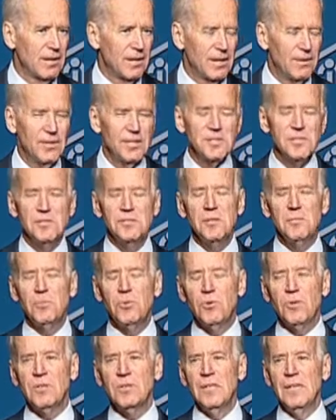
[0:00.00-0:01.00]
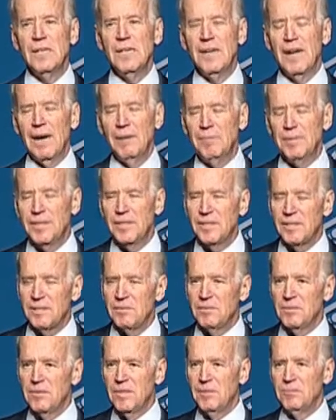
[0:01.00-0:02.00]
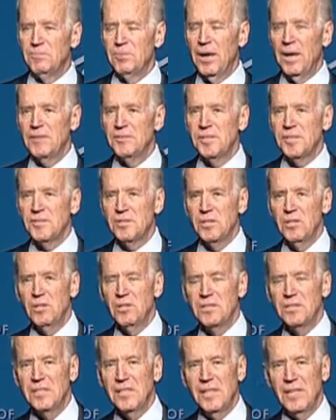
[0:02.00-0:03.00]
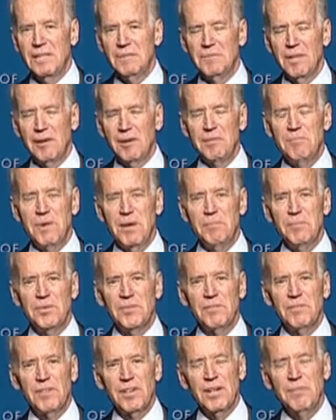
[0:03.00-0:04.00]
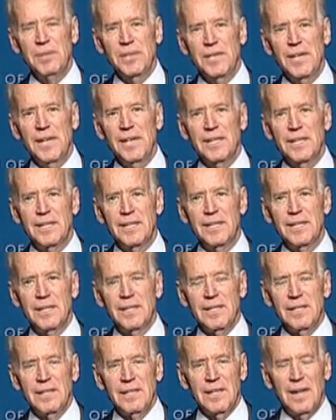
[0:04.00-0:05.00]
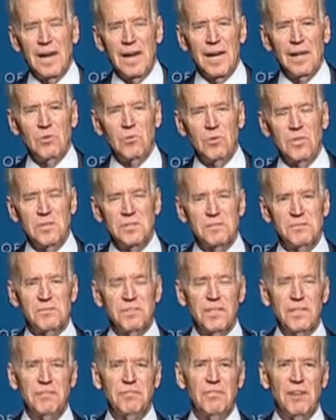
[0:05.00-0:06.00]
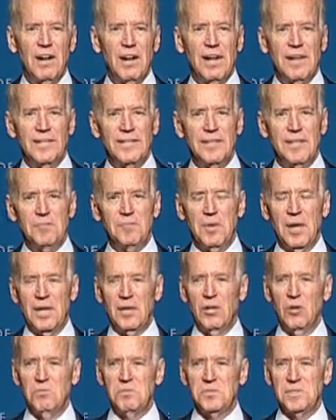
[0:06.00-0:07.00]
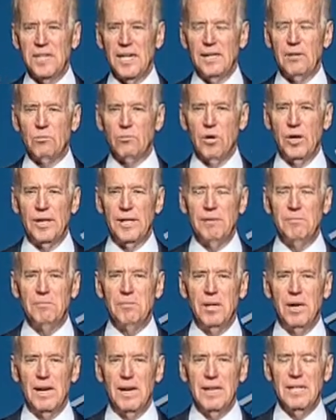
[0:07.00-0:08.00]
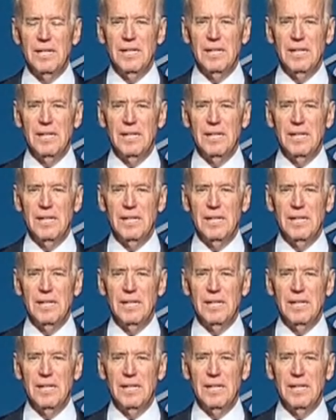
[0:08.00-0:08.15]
And this is an important, I've been in politics a long time. I remember in the very beginning, I was vilified in my home state running by